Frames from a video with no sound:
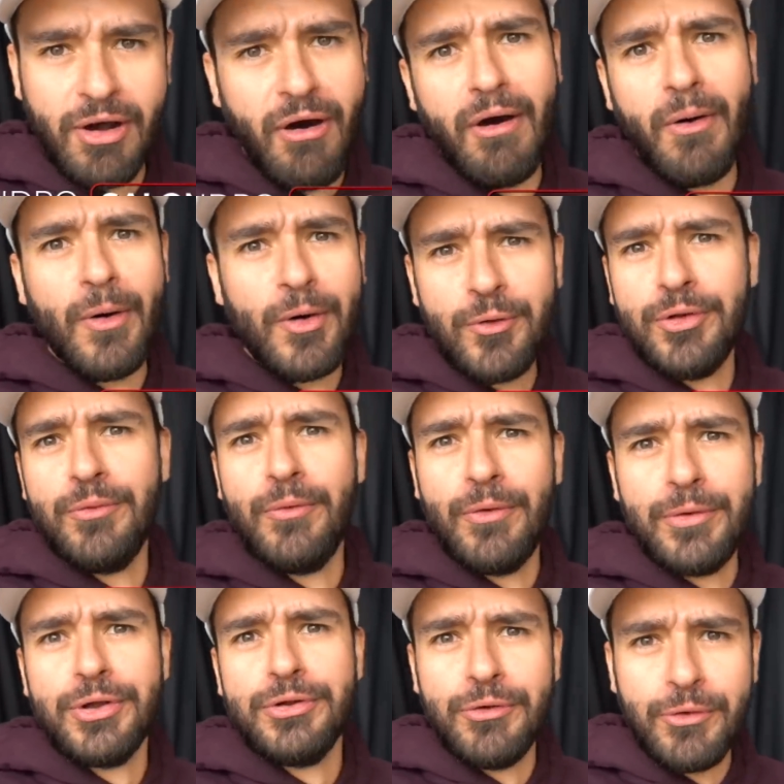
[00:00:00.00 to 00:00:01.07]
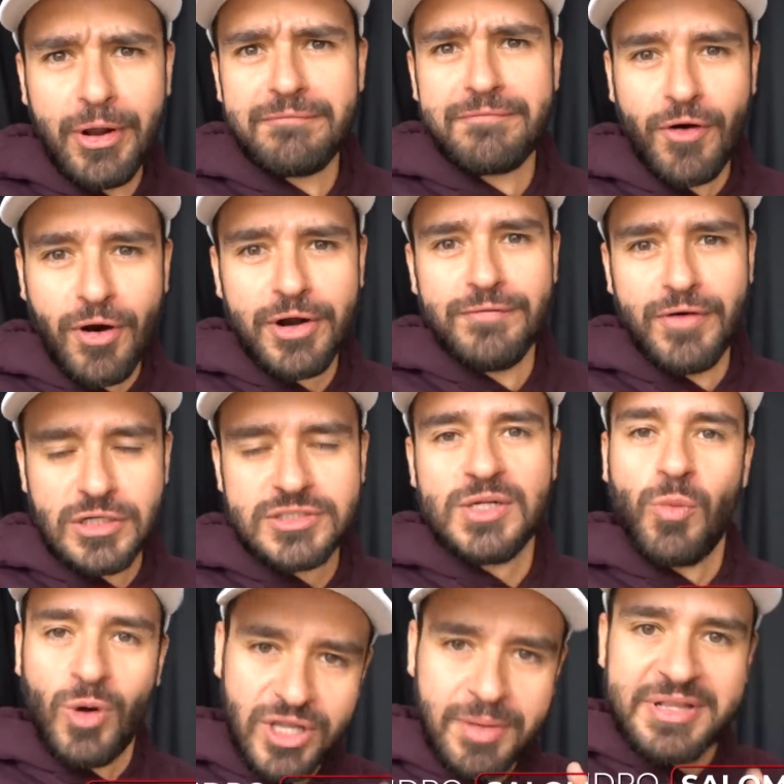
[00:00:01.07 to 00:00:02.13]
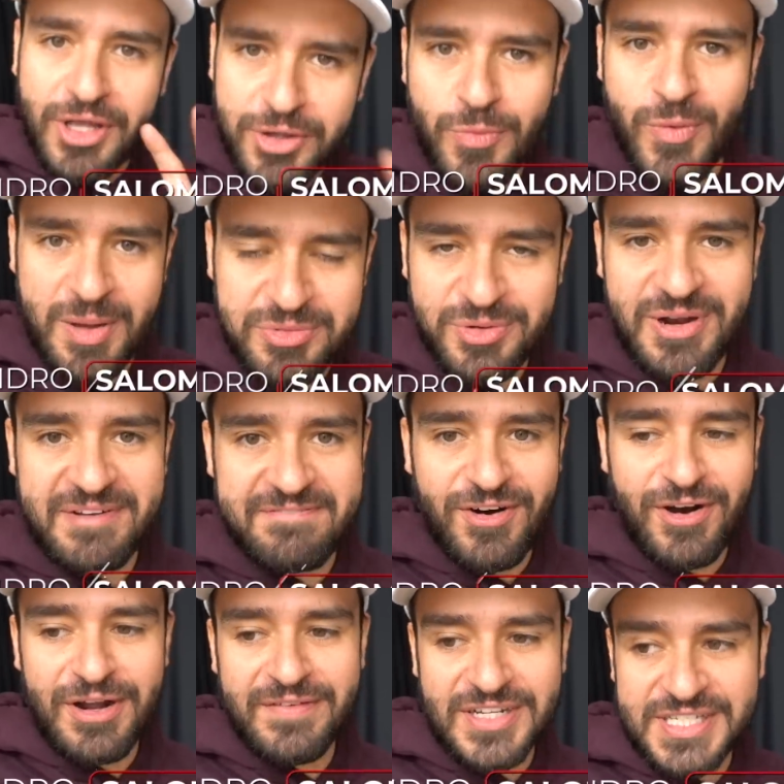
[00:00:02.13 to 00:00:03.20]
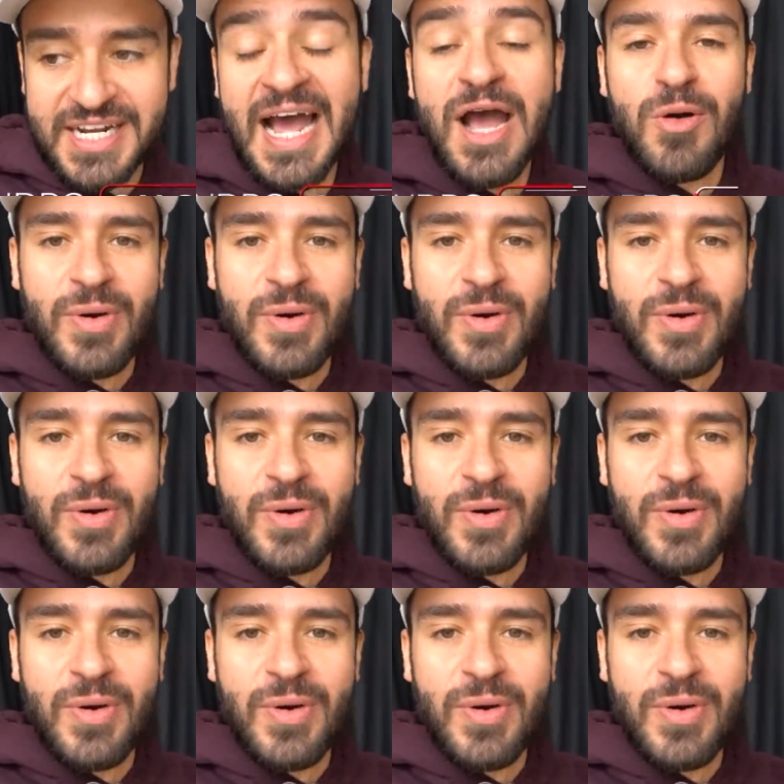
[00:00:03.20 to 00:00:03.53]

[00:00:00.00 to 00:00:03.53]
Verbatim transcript: Oh, what are you doing at Ferrari of Austin? Well, let me tell you what I'm doing at Ferrari of Austin.